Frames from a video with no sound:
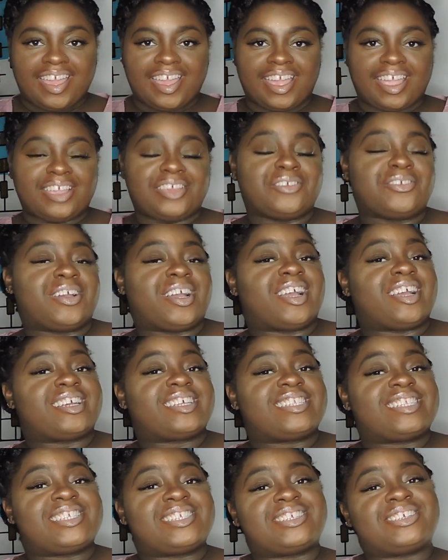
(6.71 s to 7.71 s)
Hey you
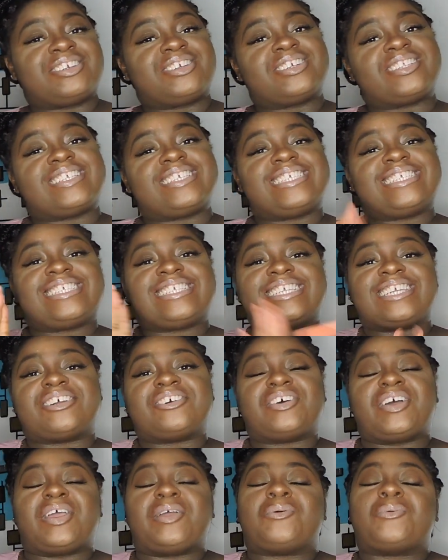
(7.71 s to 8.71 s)
guys, it's your girl
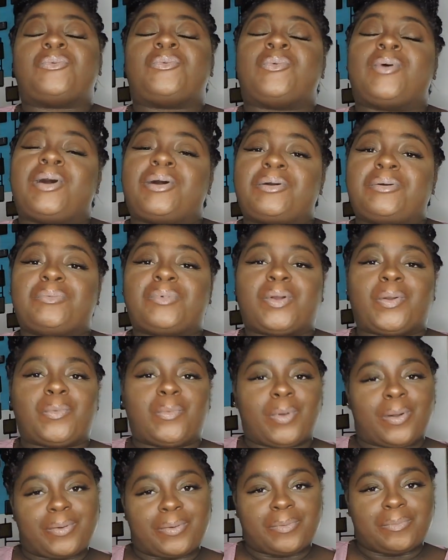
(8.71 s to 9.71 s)
Echelle, and
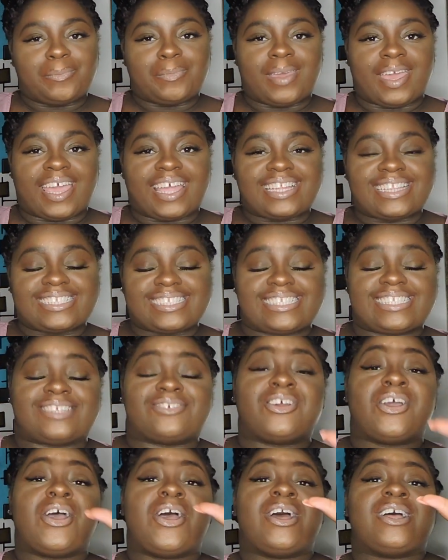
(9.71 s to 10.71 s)
welcome back
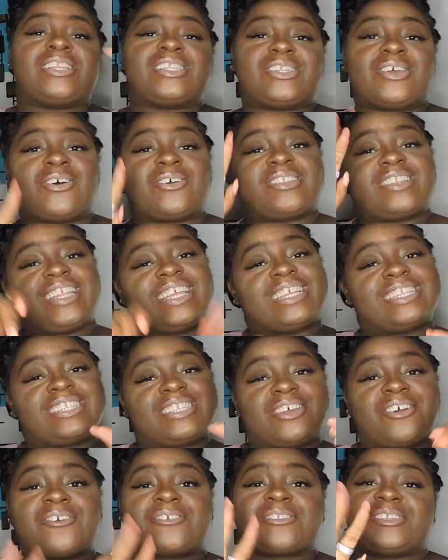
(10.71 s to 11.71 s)
to Talk That
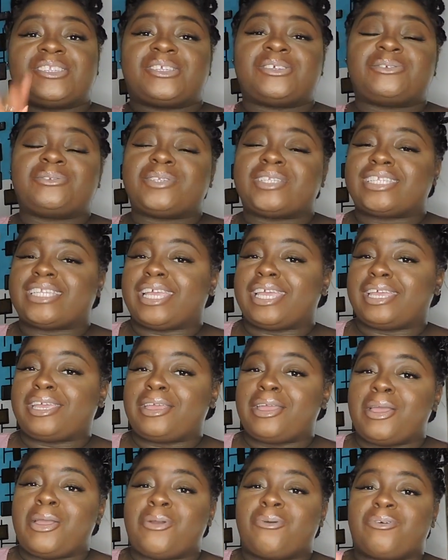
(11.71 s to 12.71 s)
Talk Tuesday,
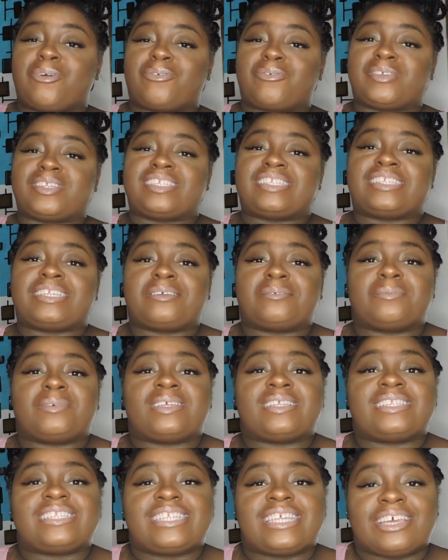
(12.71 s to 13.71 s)
where we sip
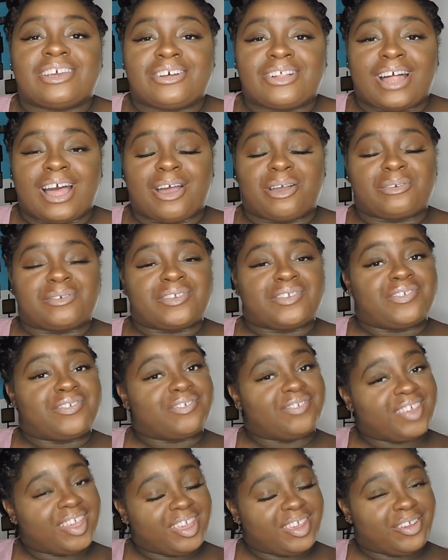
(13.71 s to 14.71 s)
and tell how we
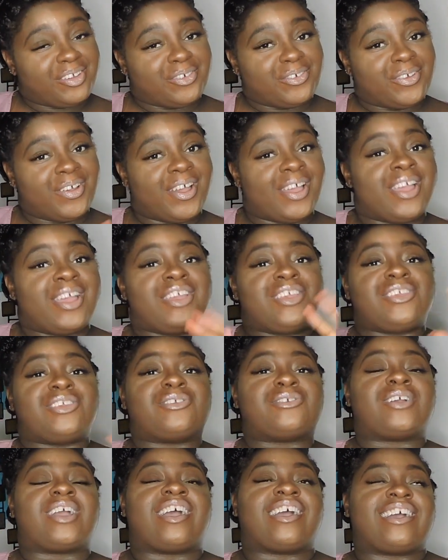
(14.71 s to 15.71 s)
feel. You
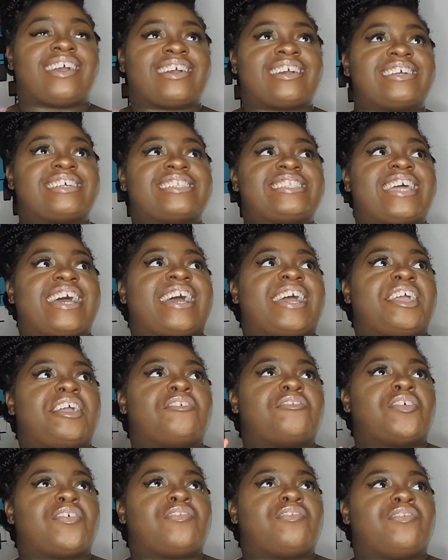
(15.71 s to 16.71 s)
guys, I
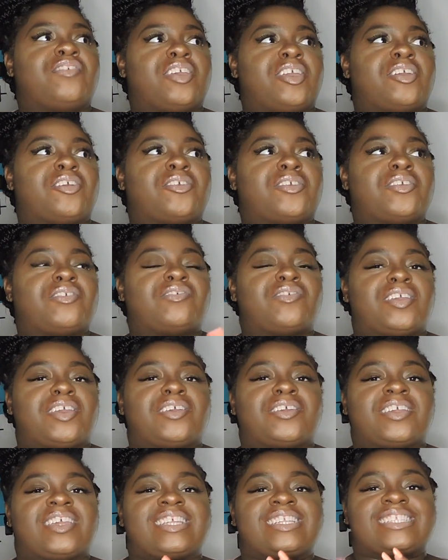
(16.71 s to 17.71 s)
have a
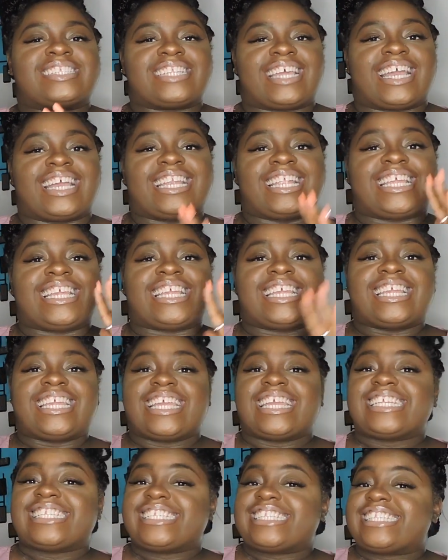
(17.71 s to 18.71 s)
very exciting
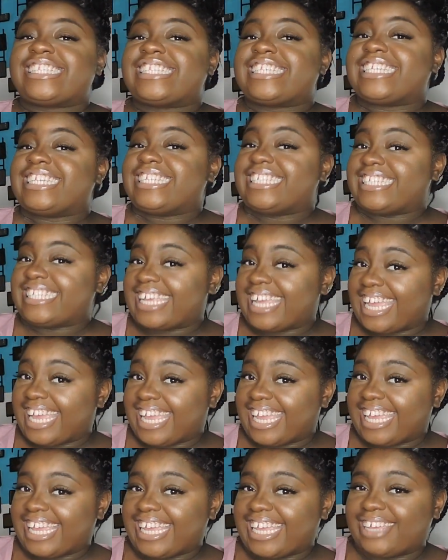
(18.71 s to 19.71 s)
guest
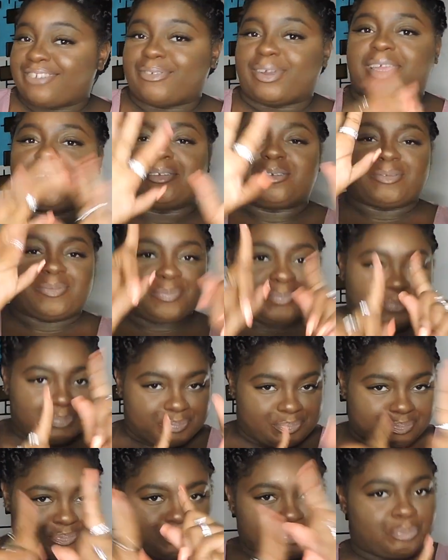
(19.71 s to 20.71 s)
today. Wait,
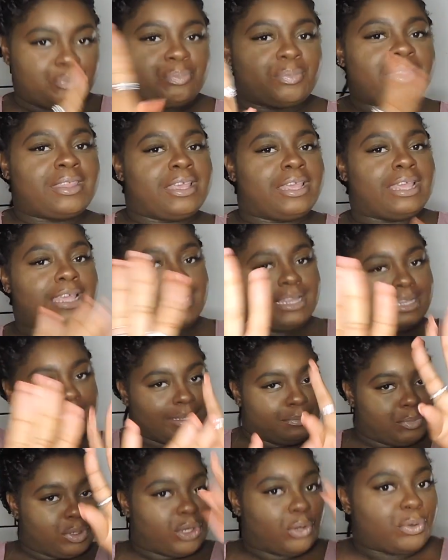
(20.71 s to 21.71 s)

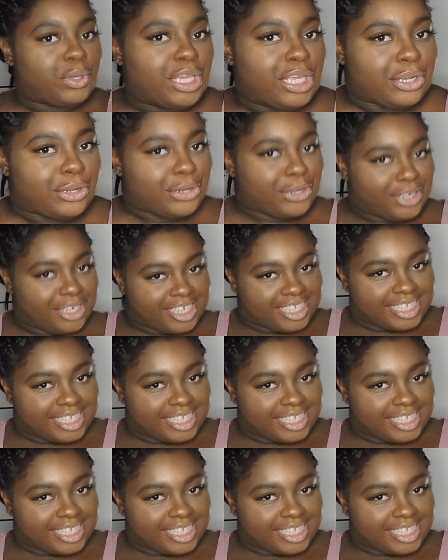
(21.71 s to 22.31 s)
let me go get her.